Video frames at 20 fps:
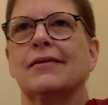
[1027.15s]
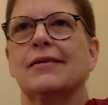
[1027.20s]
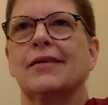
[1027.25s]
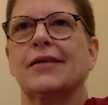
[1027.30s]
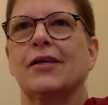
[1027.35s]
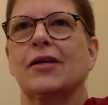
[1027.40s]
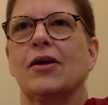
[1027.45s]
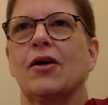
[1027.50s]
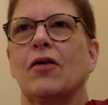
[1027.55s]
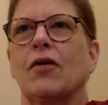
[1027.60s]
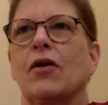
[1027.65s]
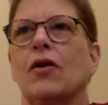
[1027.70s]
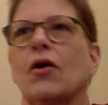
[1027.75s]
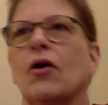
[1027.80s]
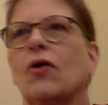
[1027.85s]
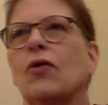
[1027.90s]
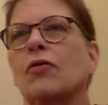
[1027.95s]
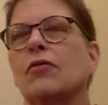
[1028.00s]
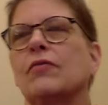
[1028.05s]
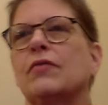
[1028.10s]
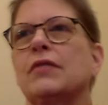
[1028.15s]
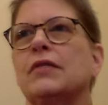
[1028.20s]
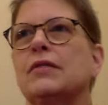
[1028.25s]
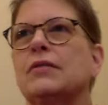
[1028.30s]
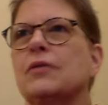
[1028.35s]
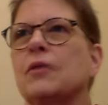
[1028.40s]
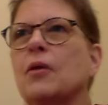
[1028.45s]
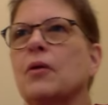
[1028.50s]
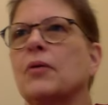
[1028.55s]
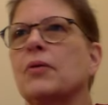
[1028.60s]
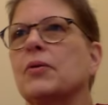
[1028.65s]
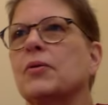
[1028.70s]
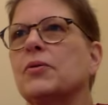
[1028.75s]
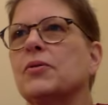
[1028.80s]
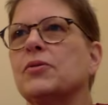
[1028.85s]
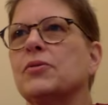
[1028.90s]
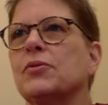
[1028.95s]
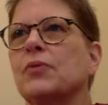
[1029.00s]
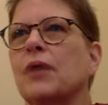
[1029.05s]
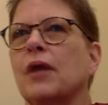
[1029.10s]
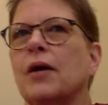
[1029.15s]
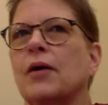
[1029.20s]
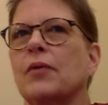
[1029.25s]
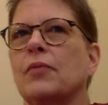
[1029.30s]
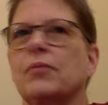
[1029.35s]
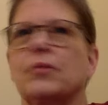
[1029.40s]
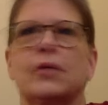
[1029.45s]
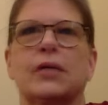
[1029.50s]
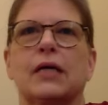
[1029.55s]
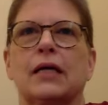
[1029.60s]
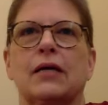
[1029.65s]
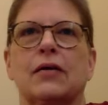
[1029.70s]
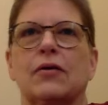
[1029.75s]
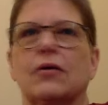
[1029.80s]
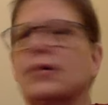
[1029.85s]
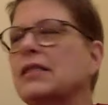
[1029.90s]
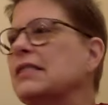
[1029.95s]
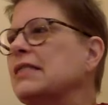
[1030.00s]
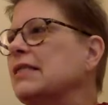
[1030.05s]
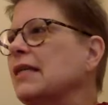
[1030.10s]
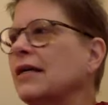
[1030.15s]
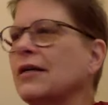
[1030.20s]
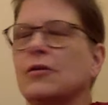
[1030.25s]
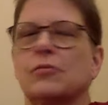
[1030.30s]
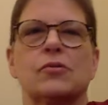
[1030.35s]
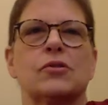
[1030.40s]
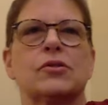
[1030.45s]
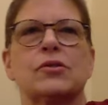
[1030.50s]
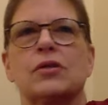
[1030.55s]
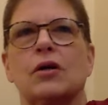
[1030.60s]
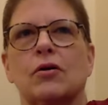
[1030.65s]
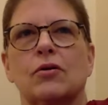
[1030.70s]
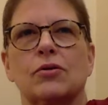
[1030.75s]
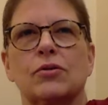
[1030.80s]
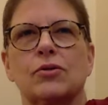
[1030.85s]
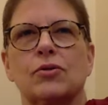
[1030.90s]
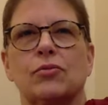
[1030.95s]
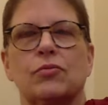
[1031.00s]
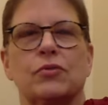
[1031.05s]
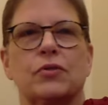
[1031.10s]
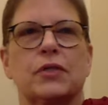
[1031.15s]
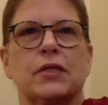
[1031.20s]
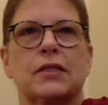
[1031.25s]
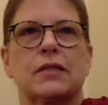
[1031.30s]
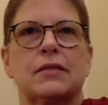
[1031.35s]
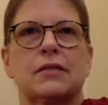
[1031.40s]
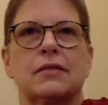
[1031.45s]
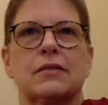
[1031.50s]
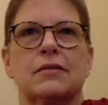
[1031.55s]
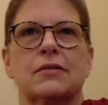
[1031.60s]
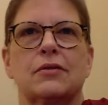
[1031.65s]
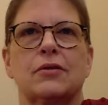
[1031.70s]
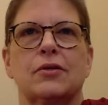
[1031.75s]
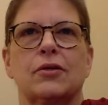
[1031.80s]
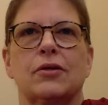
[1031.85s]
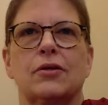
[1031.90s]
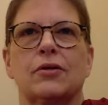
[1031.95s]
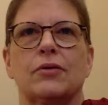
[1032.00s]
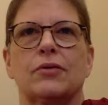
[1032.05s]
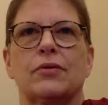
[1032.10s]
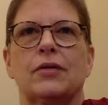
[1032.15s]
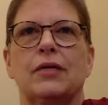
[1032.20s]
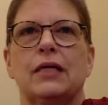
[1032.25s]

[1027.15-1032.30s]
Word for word: you know, and all of these others who are Buddha, and all these animals are also Buddhas, you know.